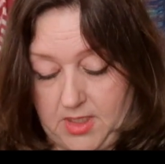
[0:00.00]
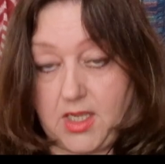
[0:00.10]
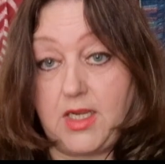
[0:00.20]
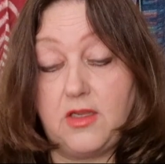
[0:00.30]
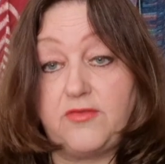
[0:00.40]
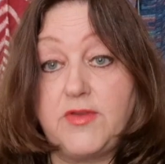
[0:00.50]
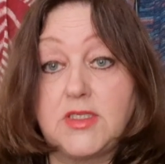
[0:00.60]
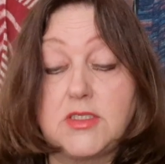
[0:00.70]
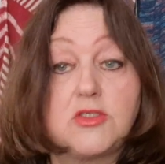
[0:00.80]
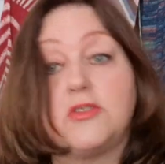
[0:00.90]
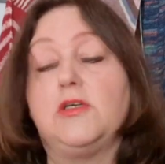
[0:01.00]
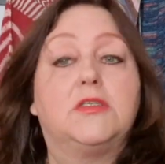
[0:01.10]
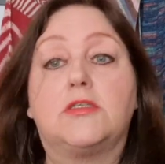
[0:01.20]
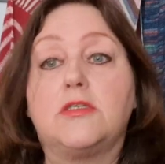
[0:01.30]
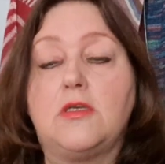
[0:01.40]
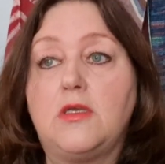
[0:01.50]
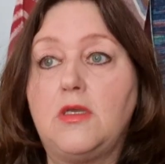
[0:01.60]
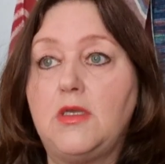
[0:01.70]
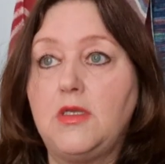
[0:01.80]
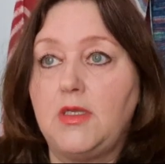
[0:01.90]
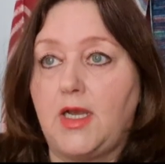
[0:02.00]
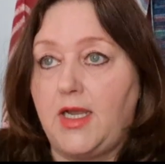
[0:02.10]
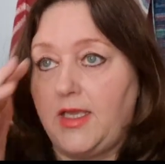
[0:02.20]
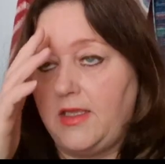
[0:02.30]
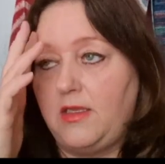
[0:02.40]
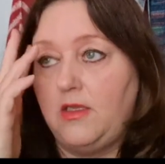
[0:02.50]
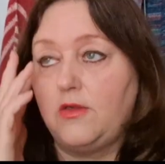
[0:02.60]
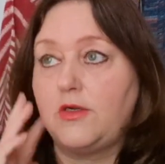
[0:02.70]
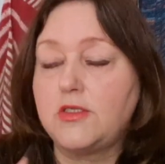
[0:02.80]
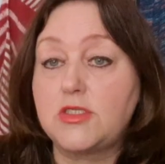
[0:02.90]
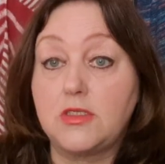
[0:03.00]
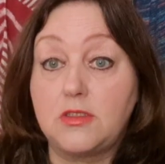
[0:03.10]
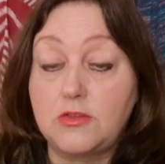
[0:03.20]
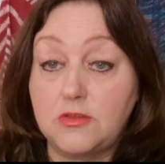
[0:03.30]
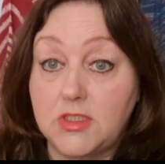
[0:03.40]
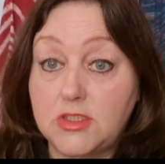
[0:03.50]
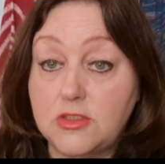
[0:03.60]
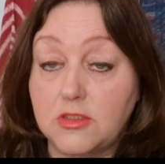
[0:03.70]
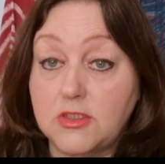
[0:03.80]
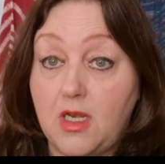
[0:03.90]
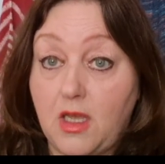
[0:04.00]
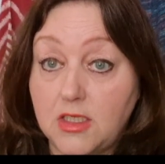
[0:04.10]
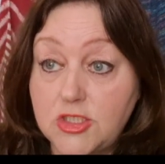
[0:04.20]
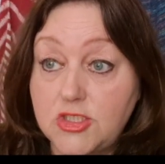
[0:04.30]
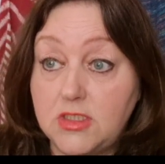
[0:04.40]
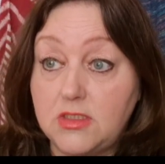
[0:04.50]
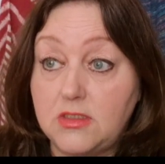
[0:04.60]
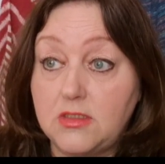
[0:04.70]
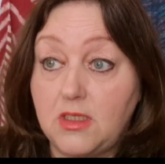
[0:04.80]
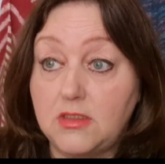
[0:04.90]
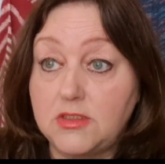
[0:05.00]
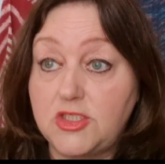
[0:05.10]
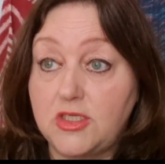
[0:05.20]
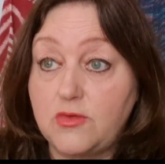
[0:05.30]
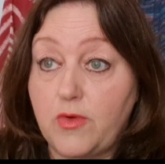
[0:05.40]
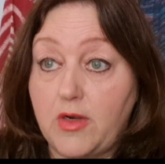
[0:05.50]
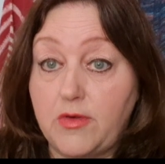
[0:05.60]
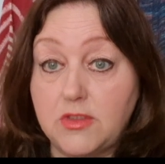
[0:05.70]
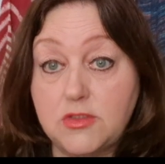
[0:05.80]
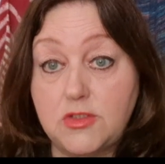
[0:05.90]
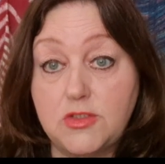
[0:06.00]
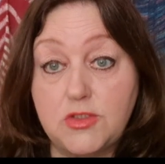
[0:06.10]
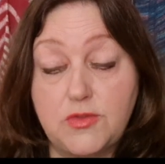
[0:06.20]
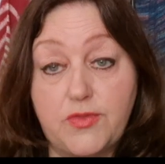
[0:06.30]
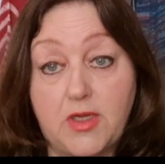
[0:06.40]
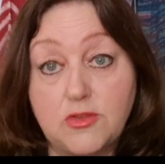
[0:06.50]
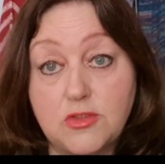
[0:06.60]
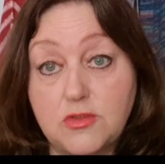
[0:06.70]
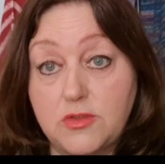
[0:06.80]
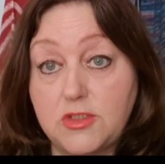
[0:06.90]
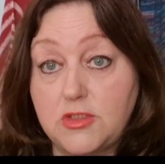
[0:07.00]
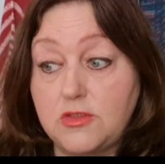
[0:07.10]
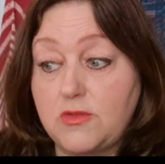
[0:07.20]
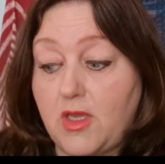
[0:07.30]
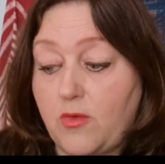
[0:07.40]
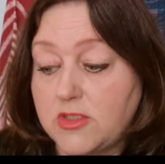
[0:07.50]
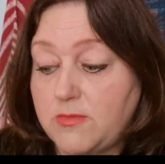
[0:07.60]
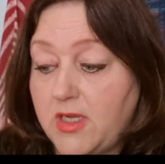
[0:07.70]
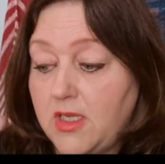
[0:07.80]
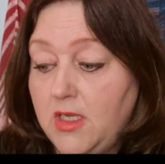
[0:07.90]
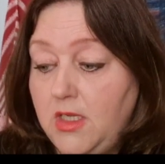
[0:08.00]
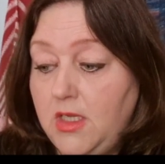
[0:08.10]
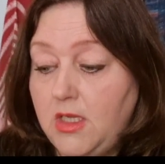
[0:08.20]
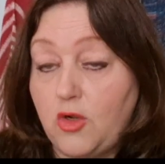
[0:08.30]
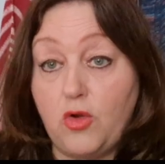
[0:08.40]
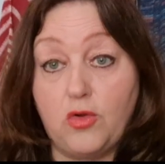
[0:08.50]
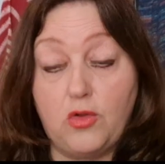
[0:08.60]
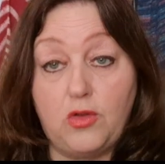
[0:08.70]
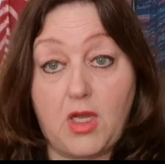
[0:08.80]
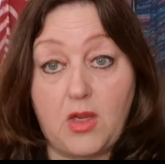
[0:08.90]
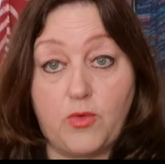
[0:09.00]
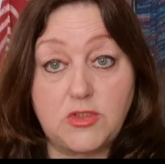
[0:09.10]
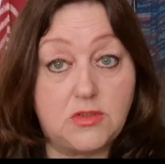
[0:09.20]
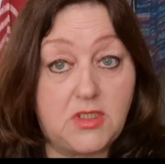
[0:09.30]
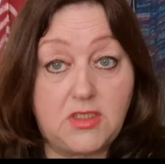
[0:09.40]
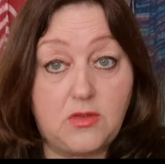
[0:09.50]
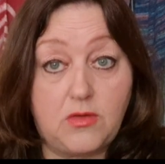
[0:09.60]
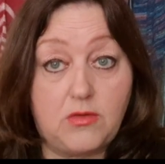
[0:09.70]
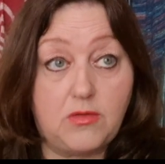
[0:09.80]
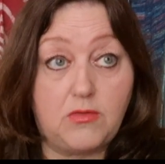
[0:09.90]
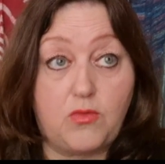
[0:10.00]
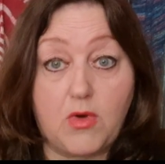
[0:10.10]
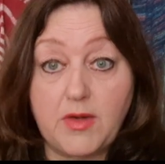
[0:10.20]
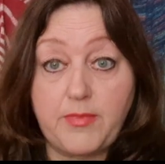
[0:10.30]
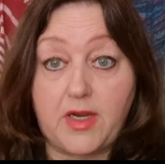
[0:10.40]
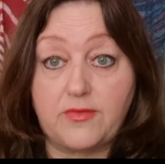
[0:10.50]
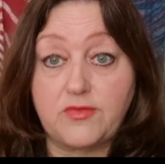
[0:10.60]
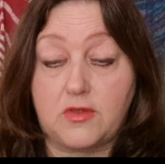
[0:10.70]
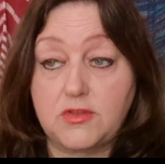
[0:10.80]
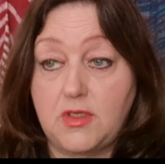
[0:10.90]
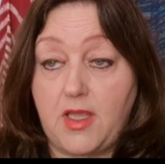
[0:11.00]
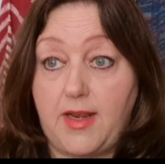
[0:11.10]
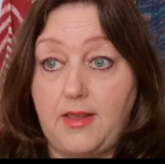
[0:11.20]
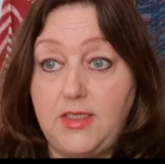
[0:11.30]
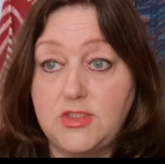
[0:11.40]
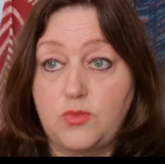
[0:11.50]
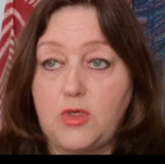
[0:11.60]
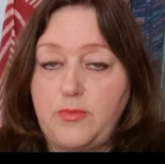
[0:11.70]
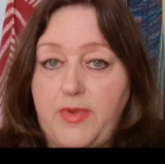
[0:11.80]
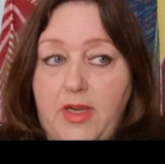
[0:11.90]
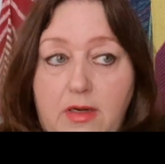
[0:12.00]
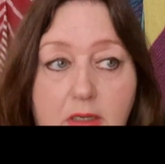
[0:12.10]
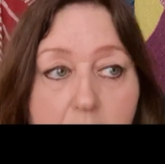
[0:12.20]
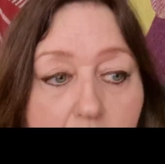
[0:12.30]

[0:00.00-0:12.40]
I love knitting socks. I learned to knit socks last year, January 2022. That was my goal. I want to knit one pair of socks, at least one pair.